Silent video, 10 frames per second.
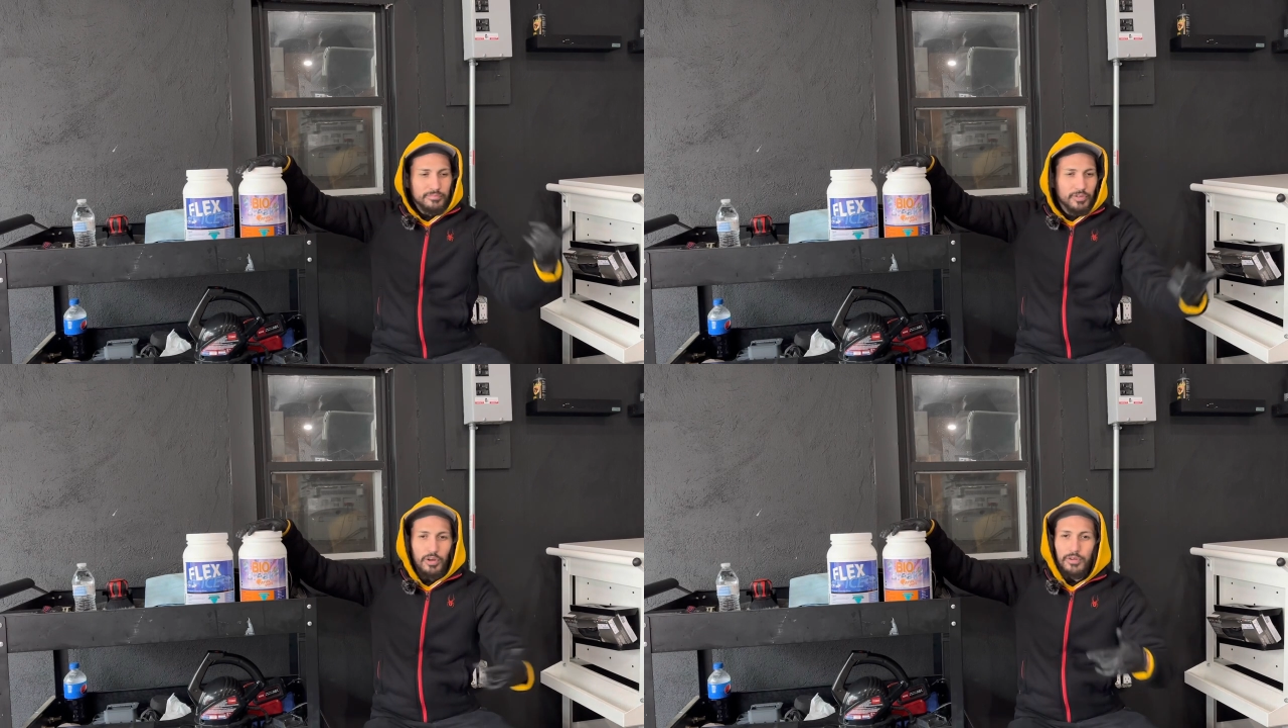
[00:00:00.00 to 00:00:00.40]

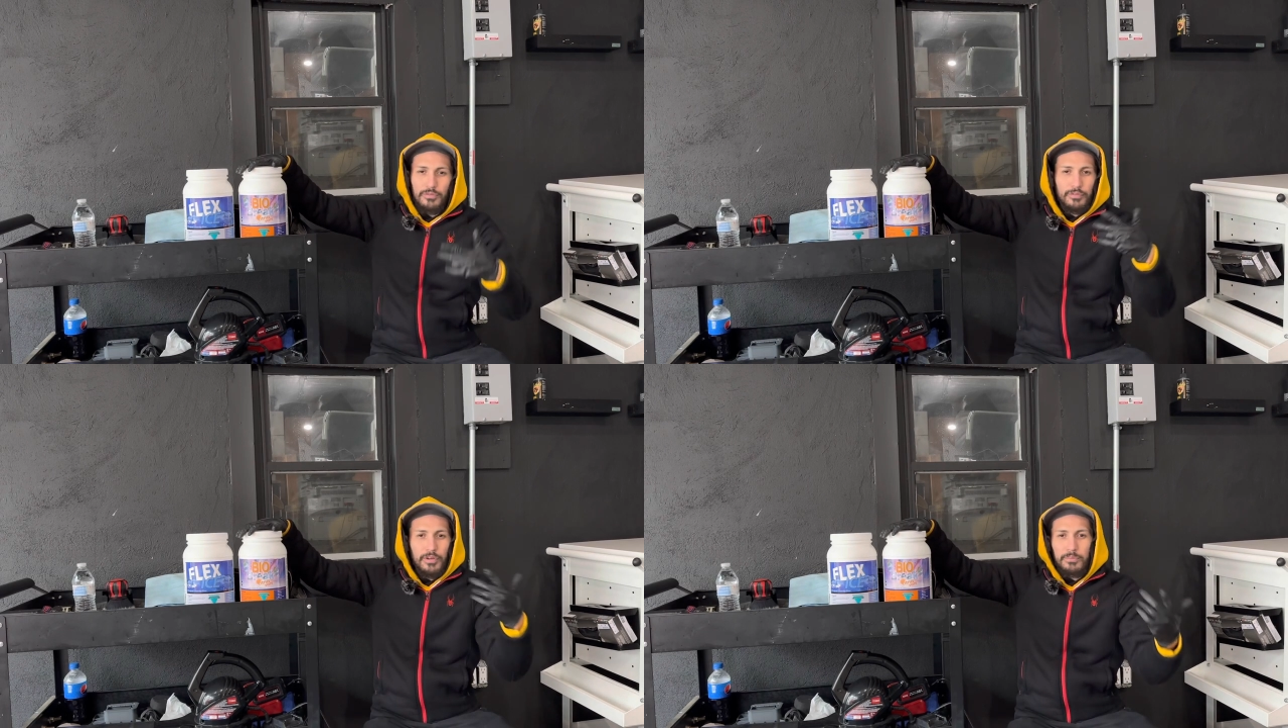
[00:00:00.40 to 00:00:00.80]

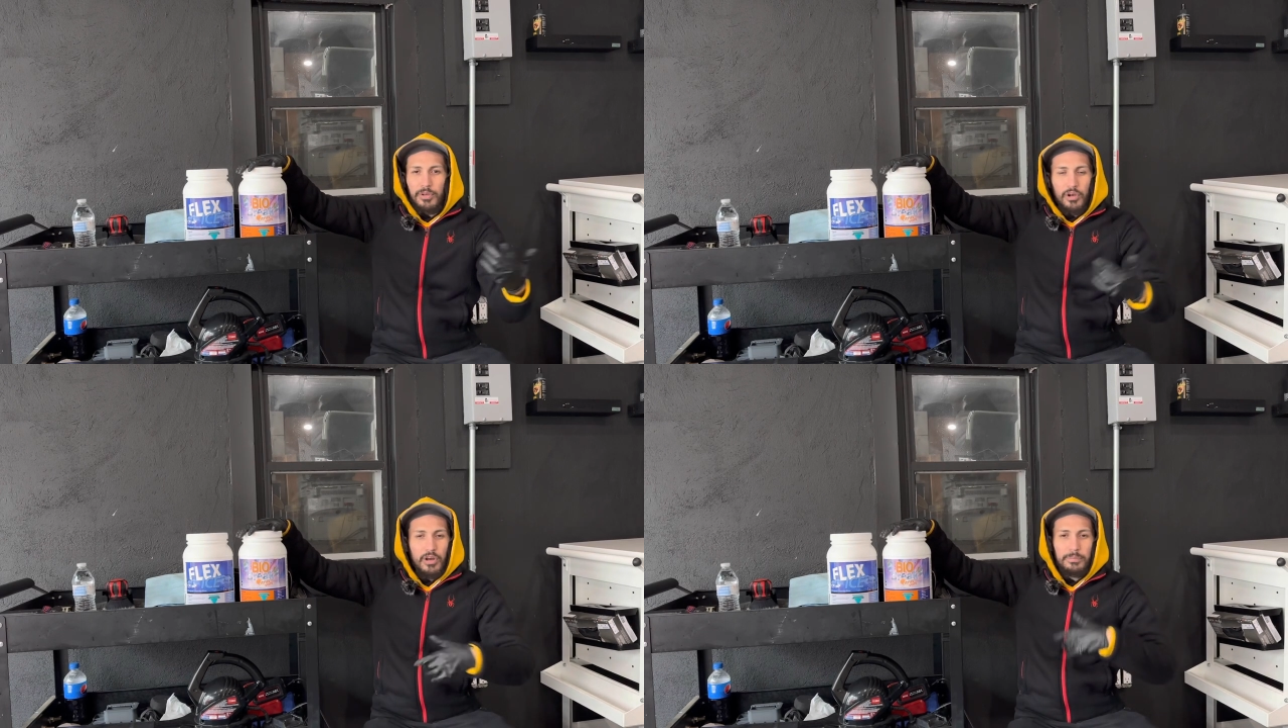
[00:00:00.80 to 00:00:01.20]
dirt from the
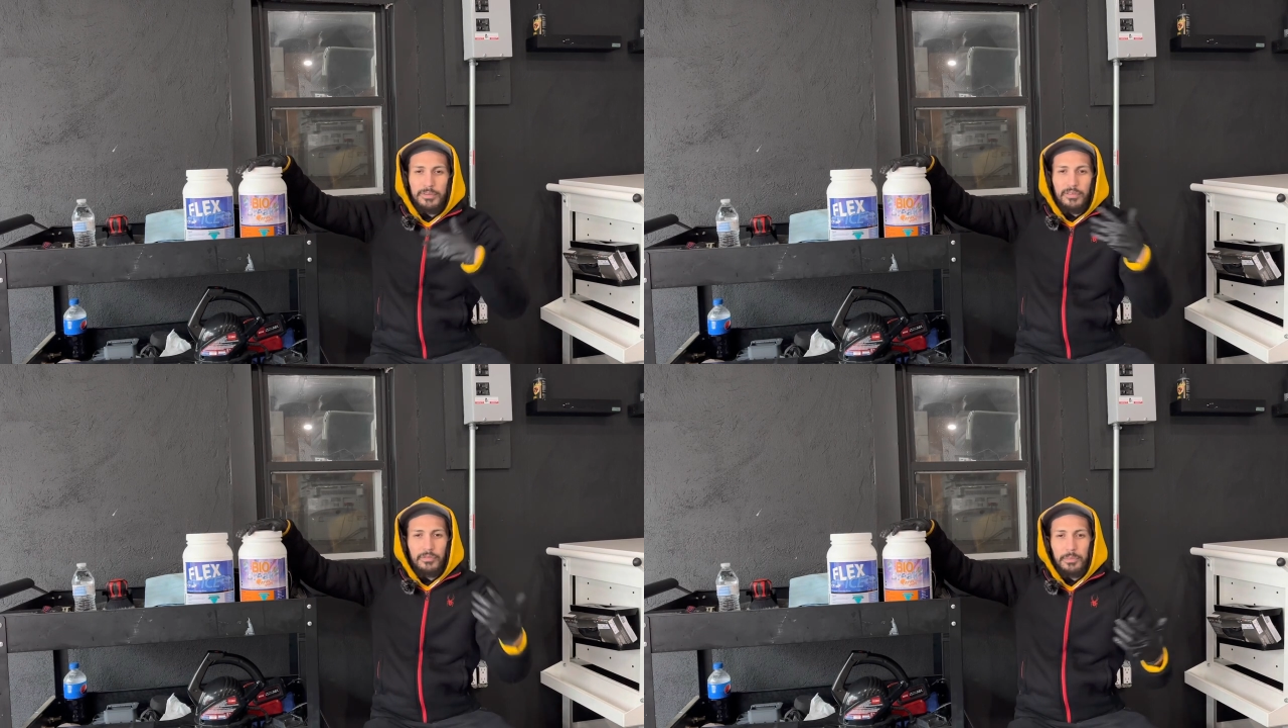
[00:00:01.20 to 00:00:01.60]

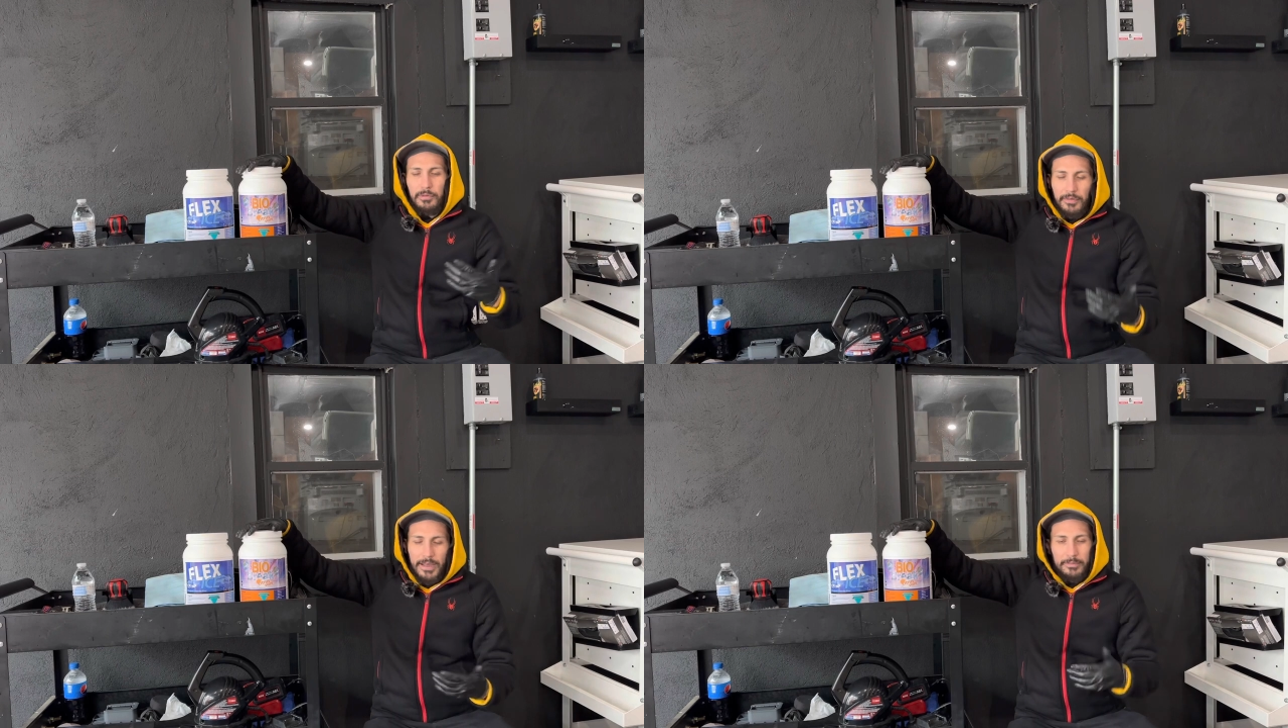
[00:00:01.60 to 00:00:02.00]
carpets and from the
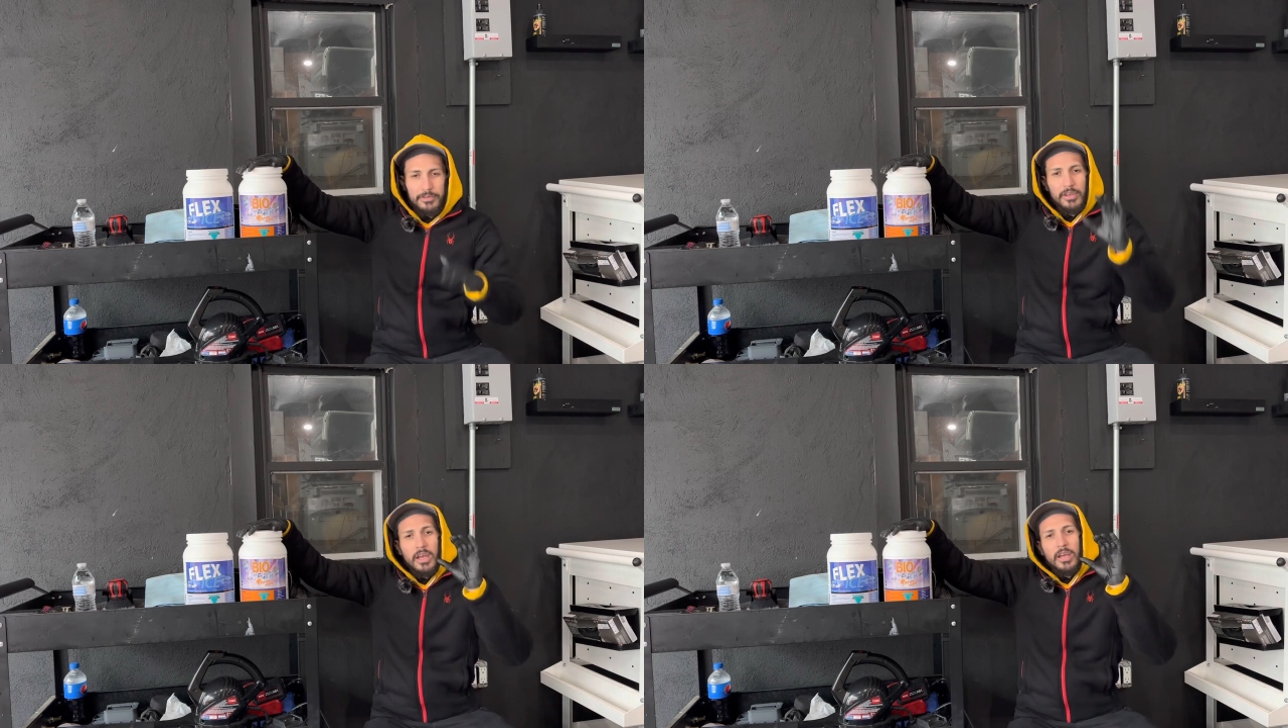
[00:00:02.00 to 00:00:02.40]
fibers.